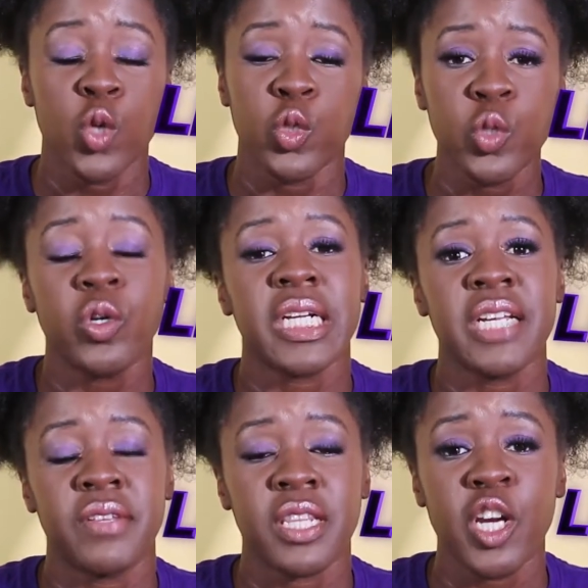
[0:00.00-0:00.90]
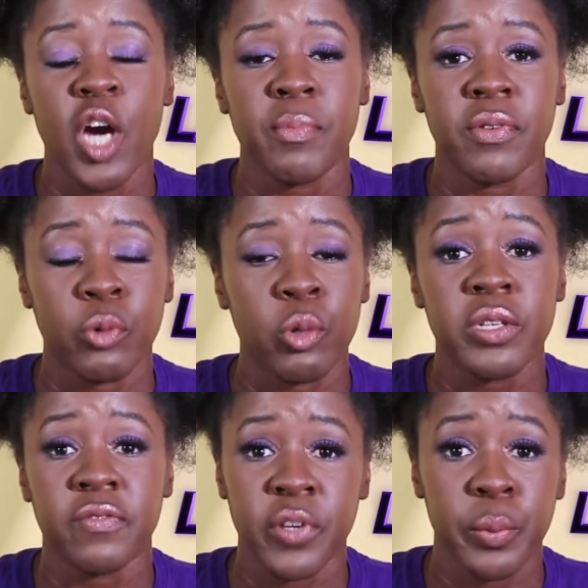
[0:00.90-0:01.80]
Do not leave it the night before to
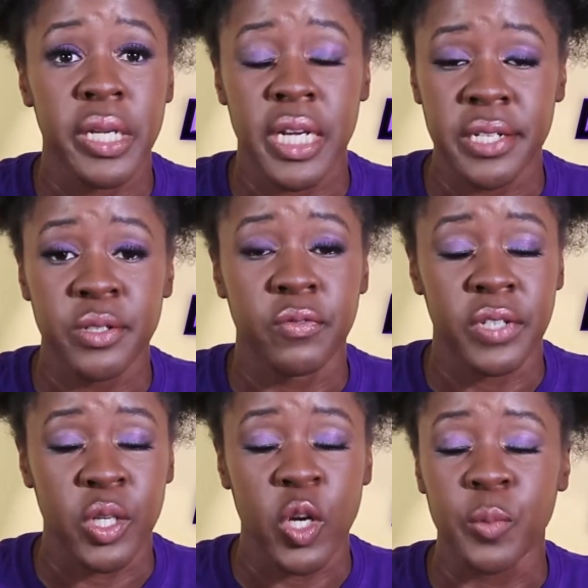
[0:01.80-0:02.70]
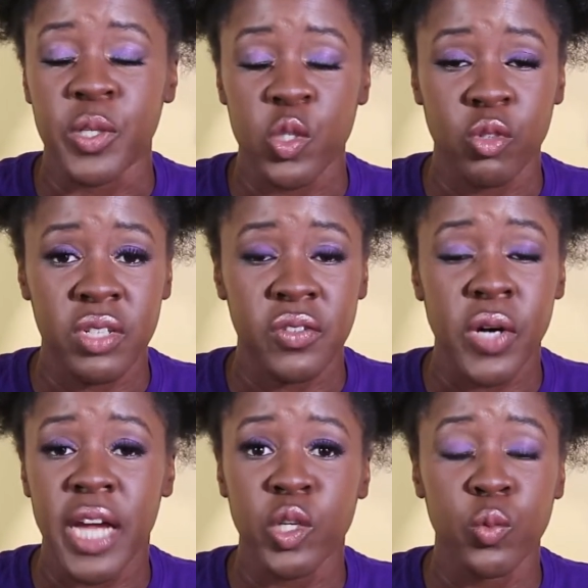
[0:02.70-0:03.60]
film and edit your video. It will be stressful
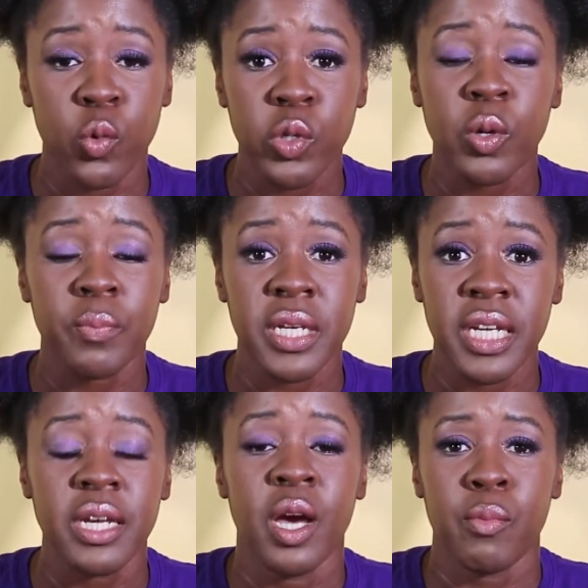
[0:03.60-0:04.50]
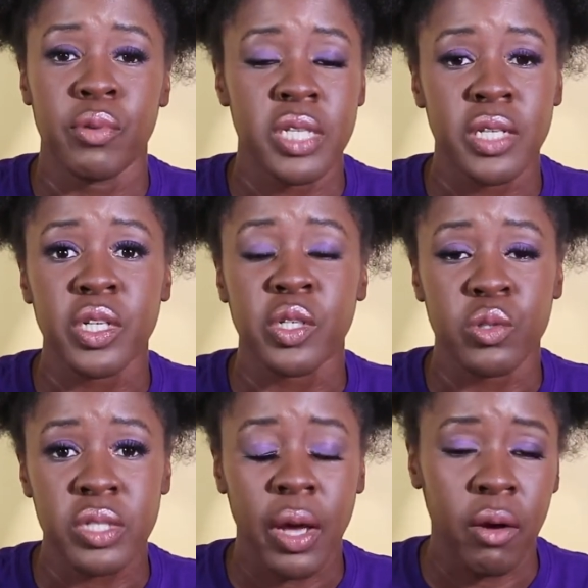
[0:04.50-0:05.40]
and you will not be presenting
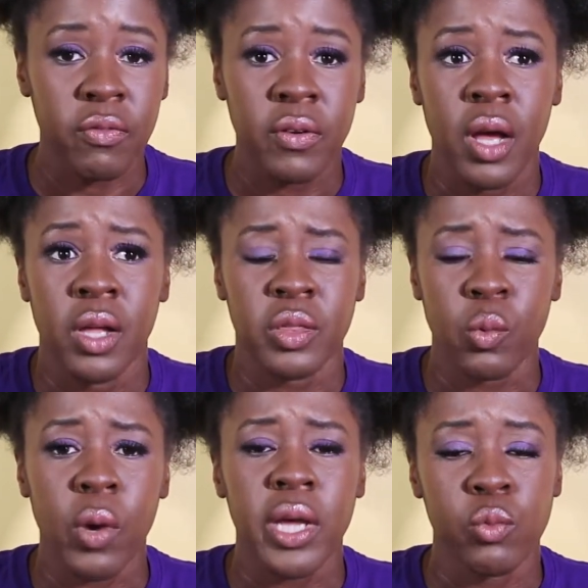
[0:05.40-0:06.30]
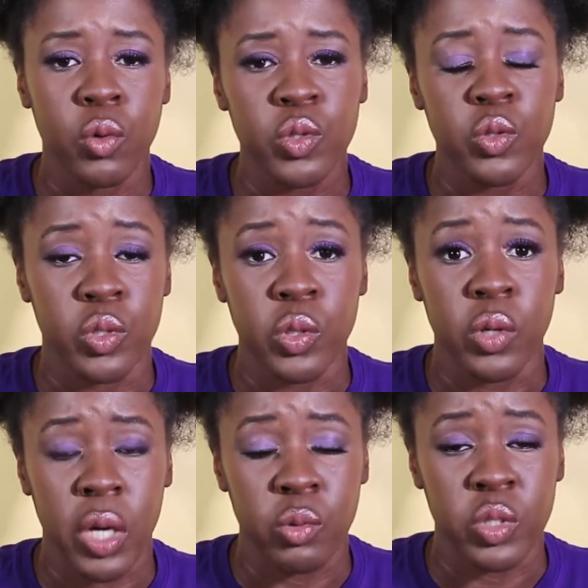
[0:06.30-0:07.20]
yourself the way you want to your
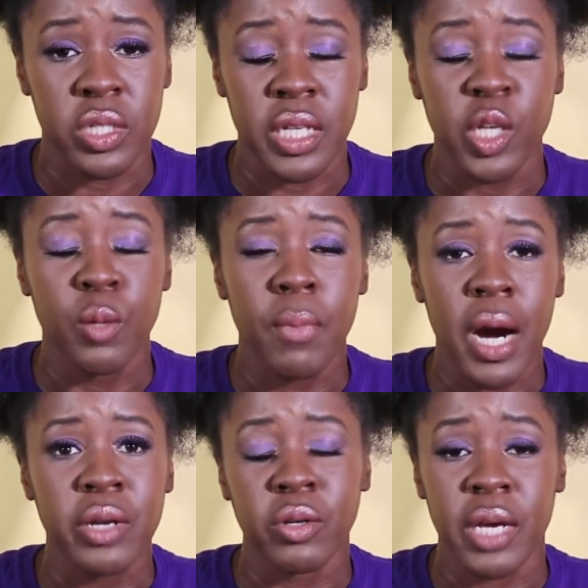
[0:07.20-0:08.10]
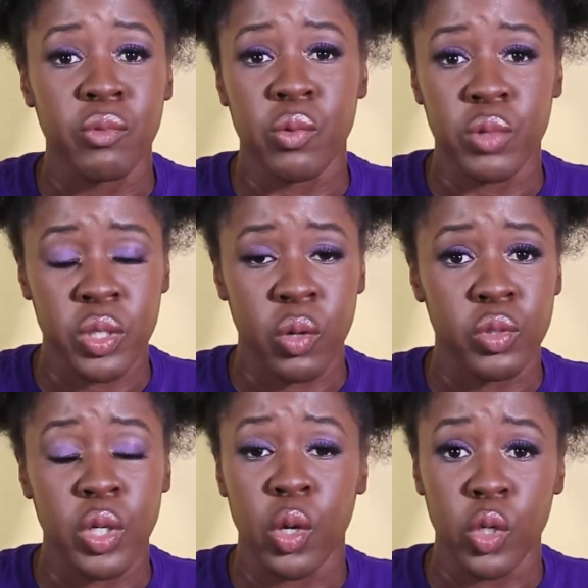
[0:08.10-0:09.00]
coaches, and you might not get the
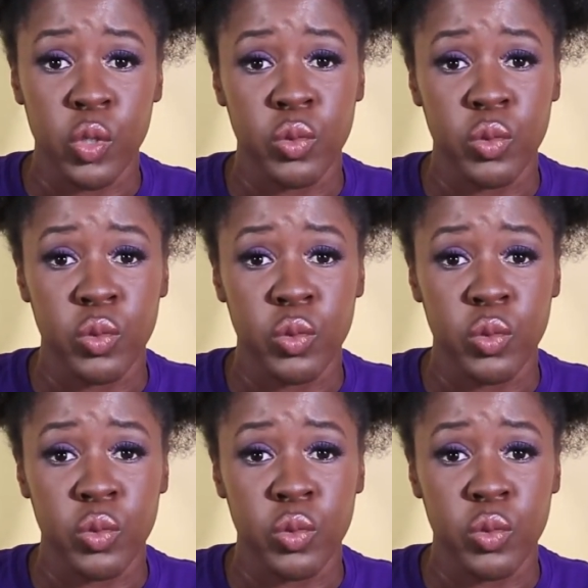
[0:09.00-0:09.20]
result you